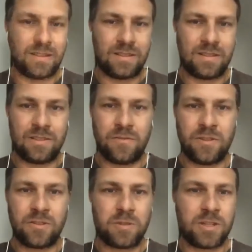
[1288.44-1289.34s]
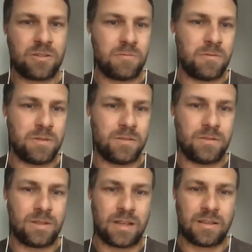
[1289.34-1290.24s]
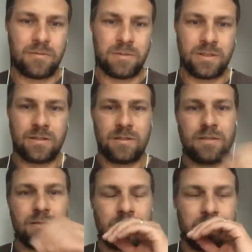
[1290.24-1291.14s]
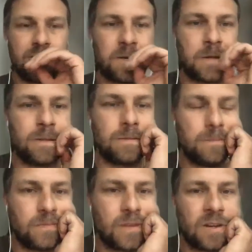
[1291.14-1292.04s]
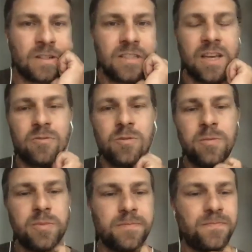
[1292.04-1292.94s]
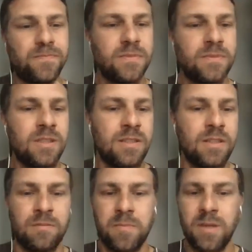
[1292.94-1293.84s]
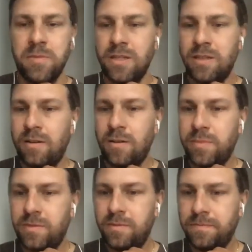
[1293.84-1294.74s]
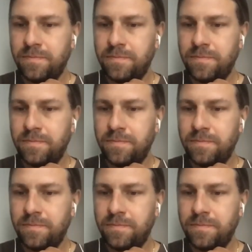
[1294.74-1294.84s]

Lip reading: That's the first question we want to tackle with our RDA group, and maybe I open